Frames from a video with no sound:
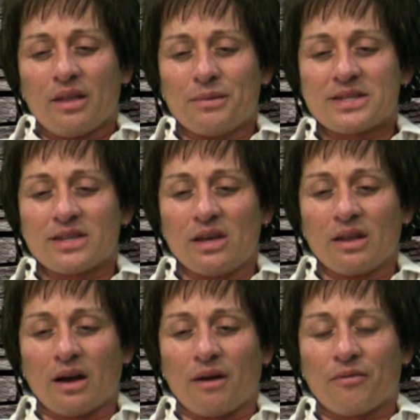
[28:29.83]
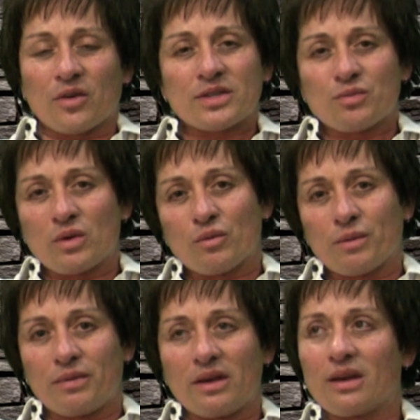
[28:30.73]
Let me see. First one
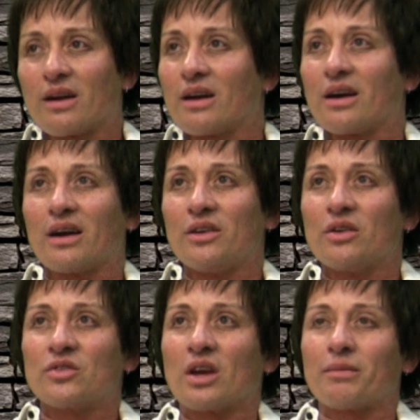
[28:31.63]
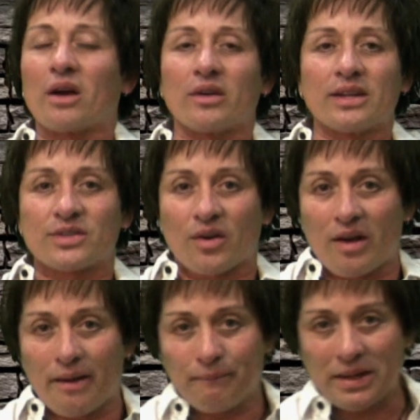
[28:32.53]
would be, you can check me out on
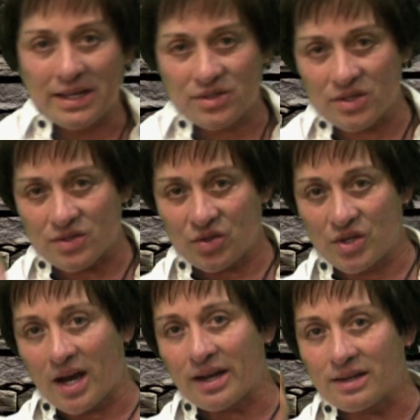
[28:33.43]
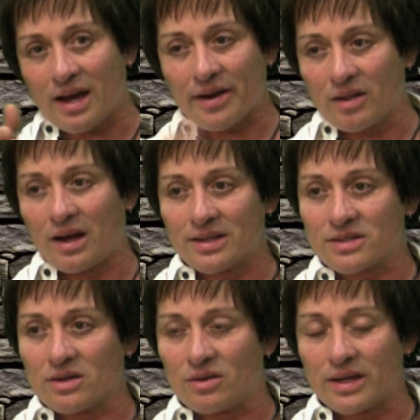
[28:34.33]
Instagram, and that's just
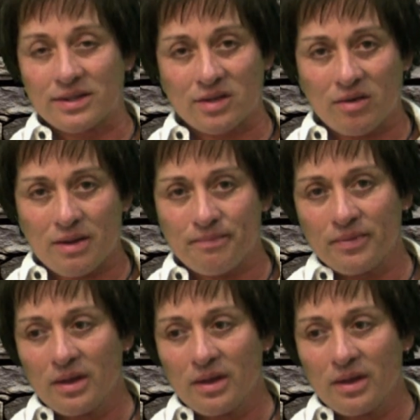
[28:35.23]
Johnny.Alonso on Instagram.